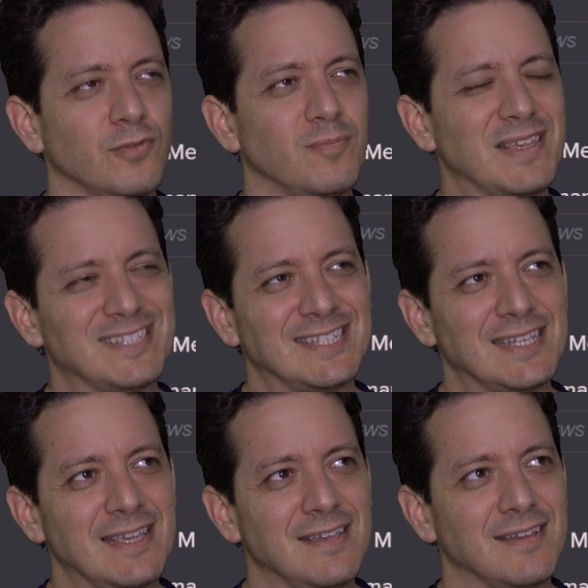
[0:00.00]

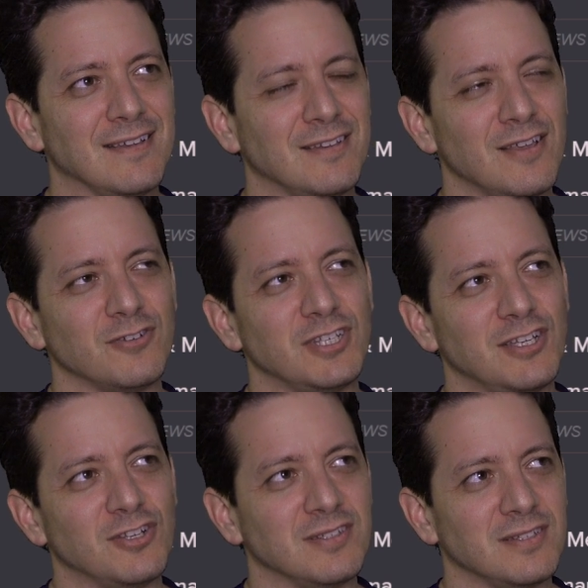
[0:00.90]
Mystique. Now she
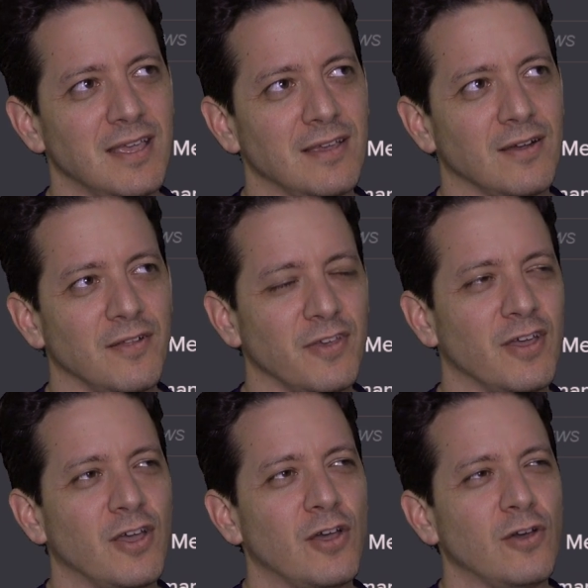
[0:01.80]
could just take on
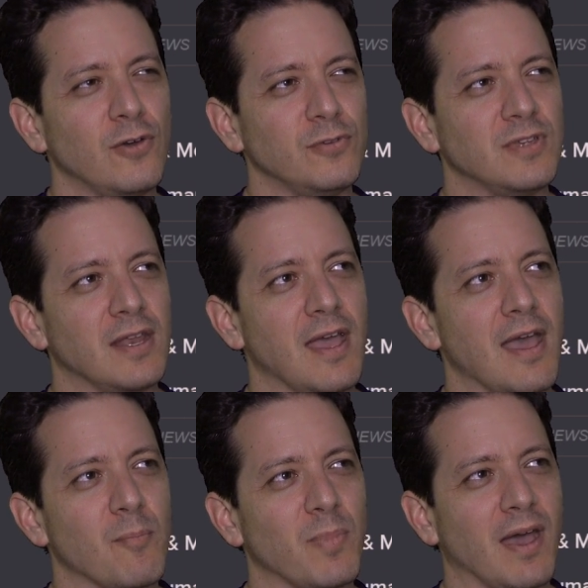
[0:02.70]
who's an
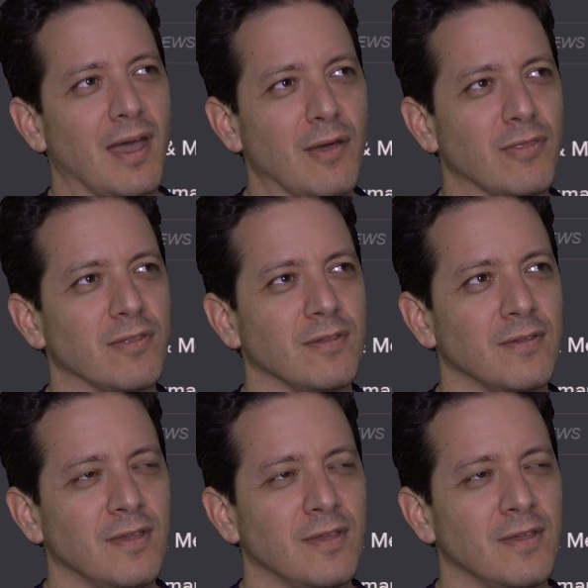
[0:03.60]
empath.